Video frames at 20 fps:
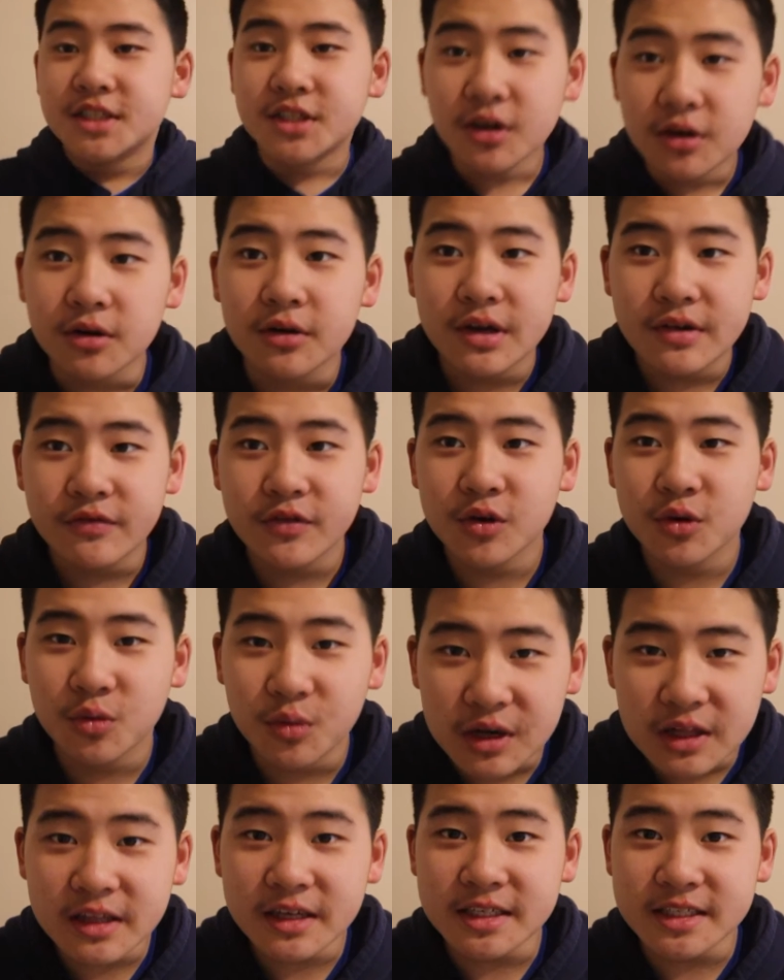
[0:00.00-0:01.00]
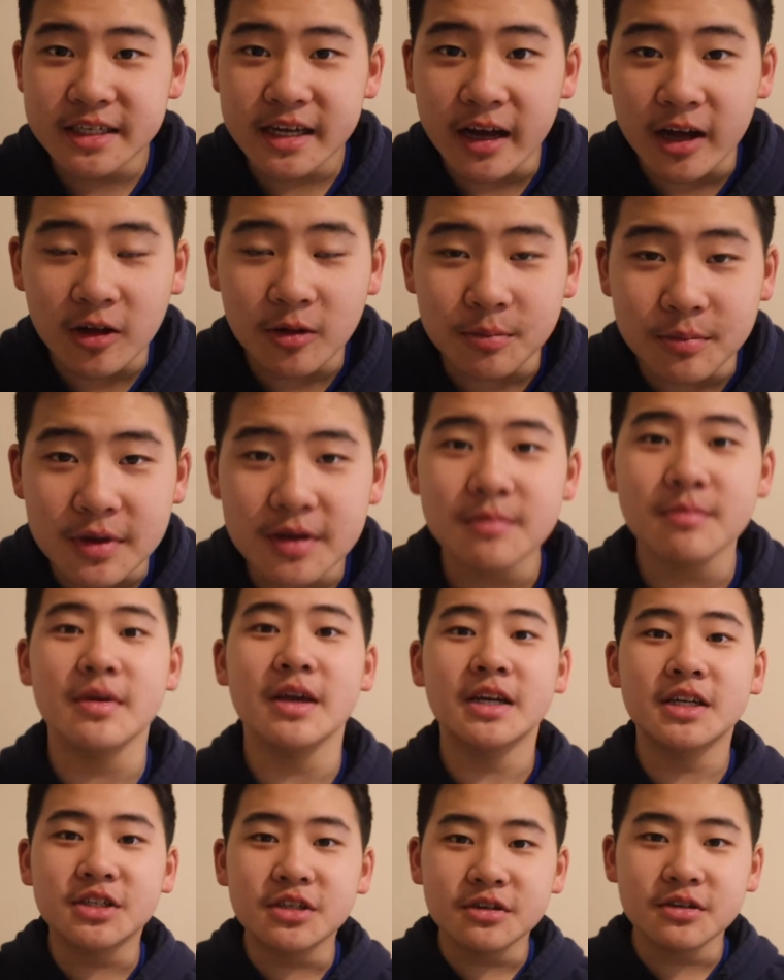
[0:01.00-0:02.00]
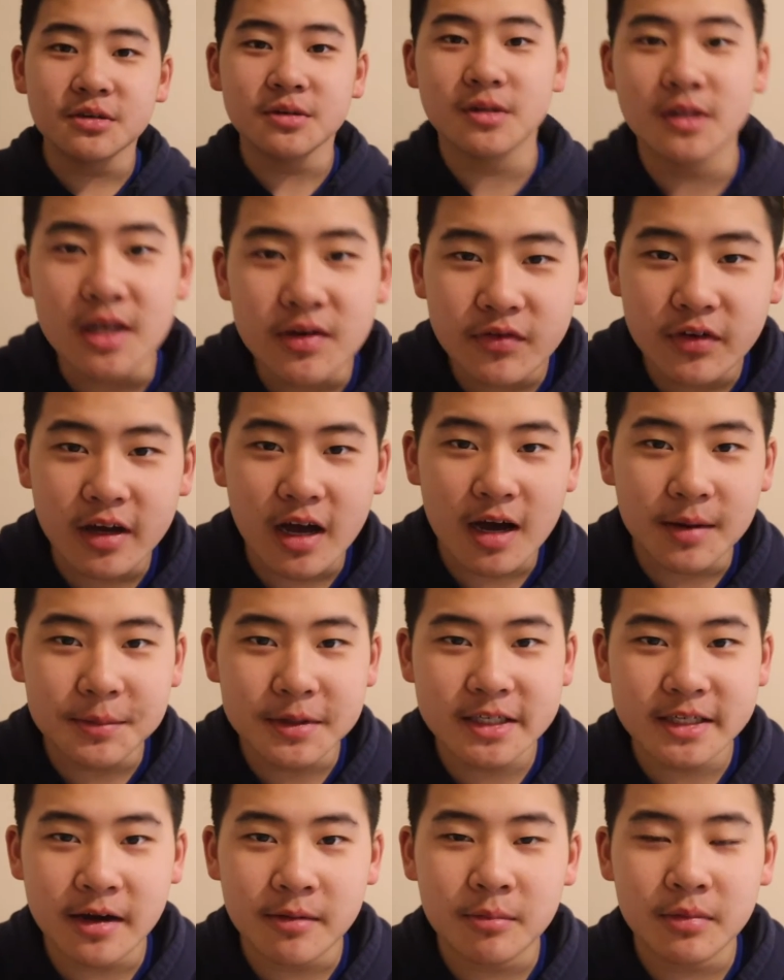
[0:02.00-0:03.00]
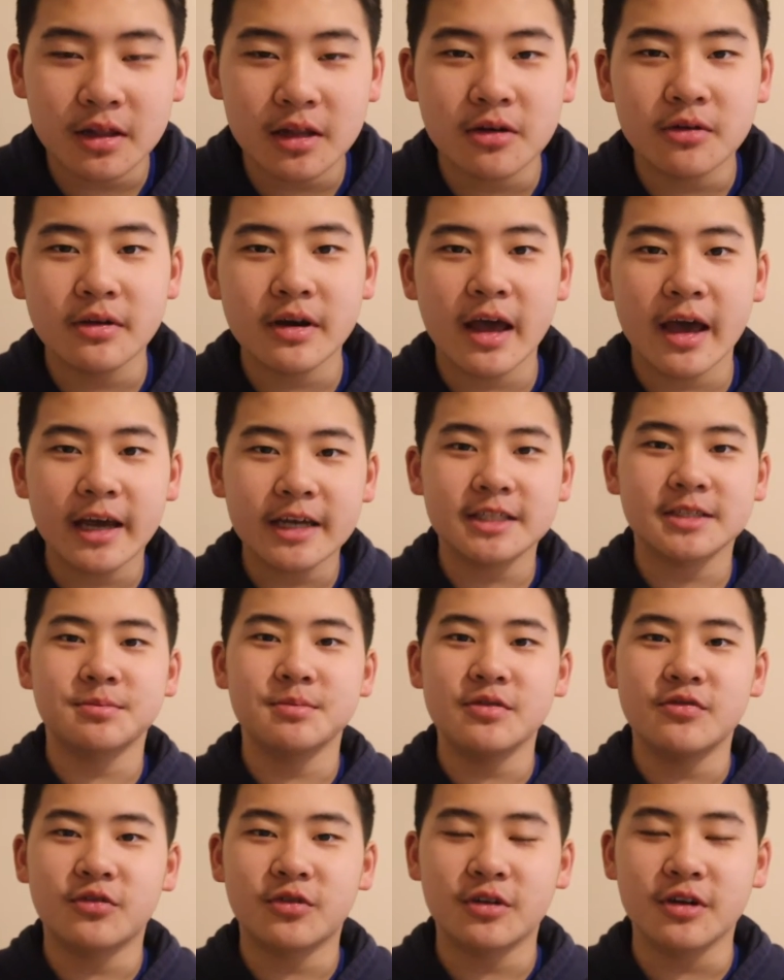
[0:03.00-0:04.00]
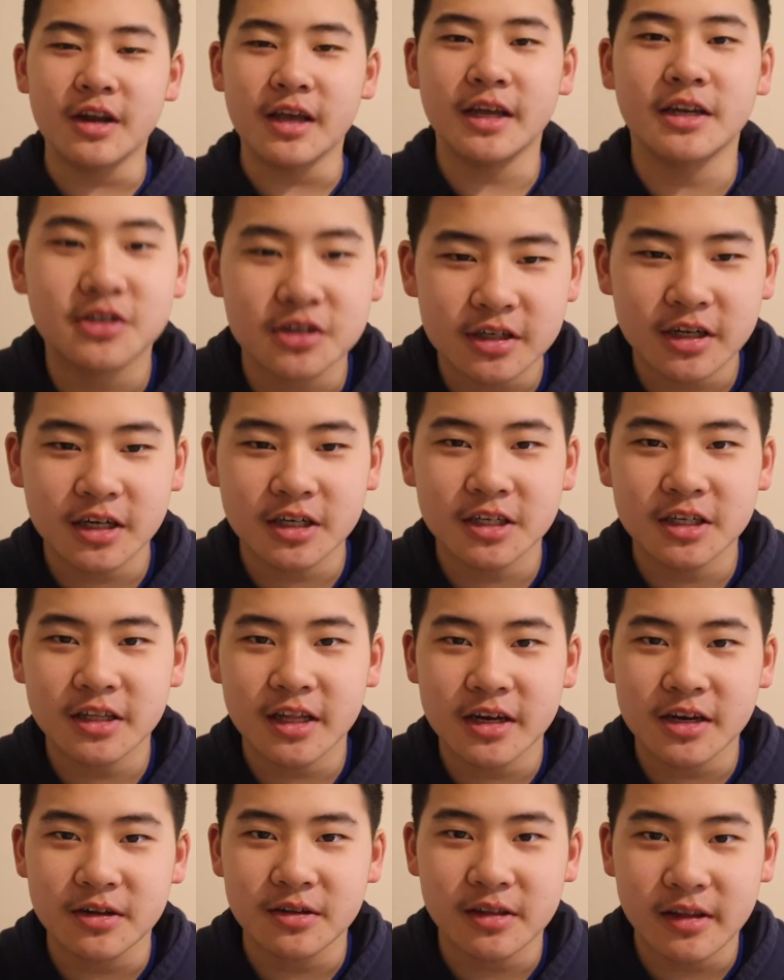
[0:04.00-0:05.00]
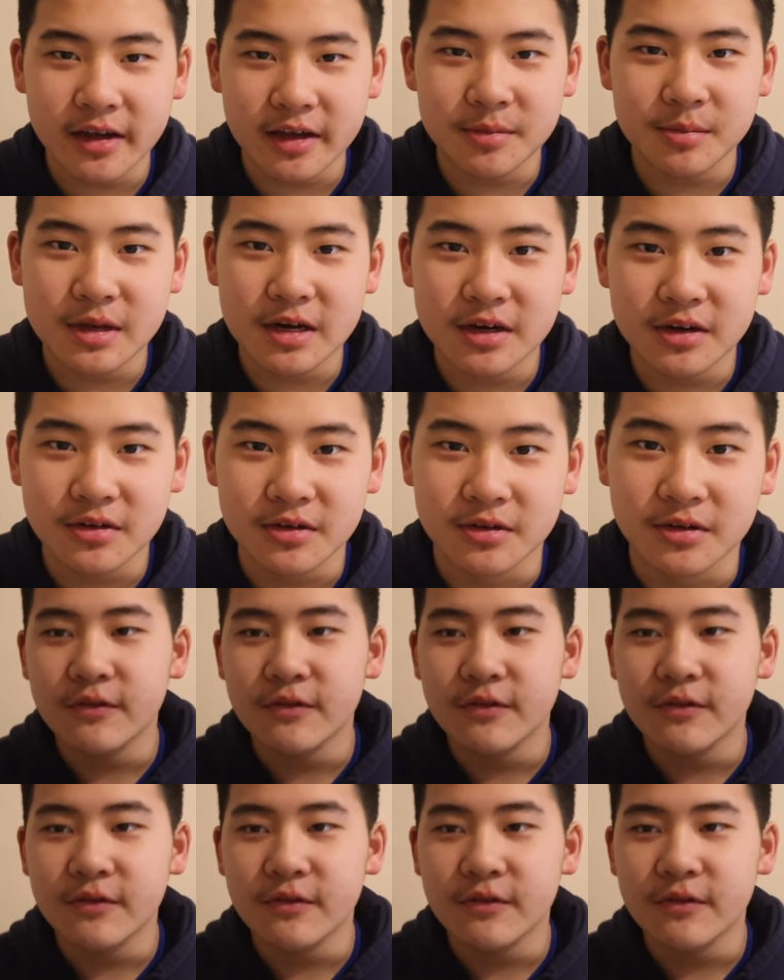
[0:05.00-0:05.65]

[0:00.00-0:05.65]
So if you're willing to help me, make sure you leave a comment down below and ask me for an introduction that you'd like me to do.